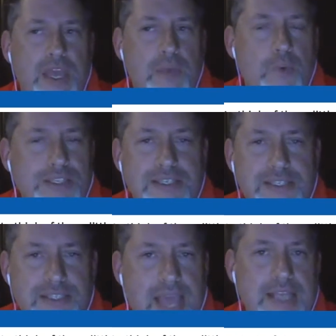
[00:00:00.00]
He wasn't
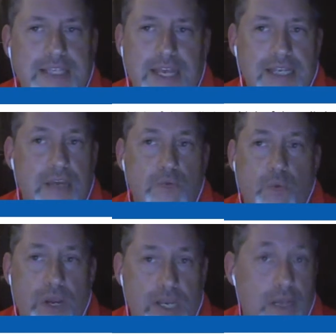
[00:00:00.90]
saying that he didn't
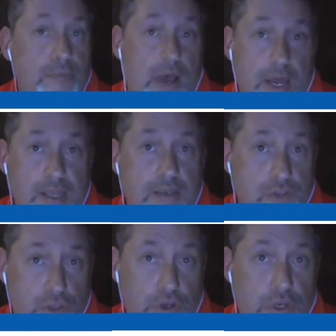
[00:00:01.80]
want anybody
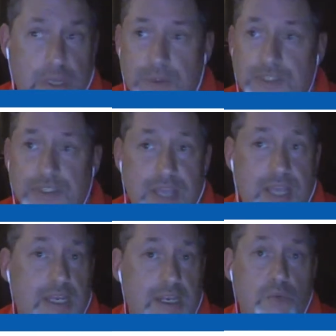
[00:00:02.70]
to look. He wasn't
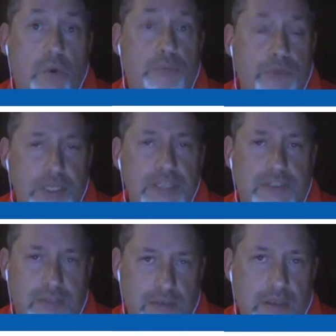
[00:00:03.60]
saying he didn't want
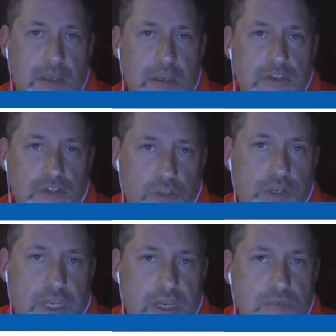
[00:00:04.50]
police to
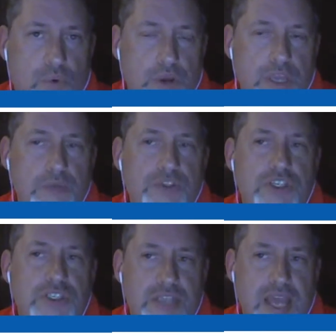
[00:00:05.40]
look anymore. He was
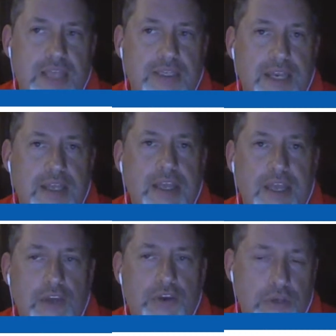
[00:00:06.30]
just saying that
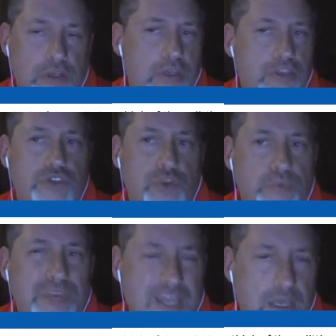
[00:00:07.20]
it couldn't
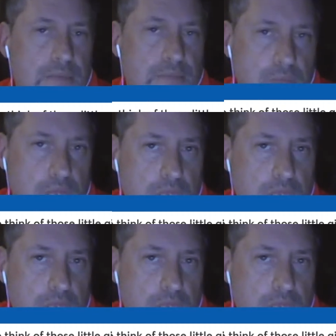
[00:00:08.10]
consume him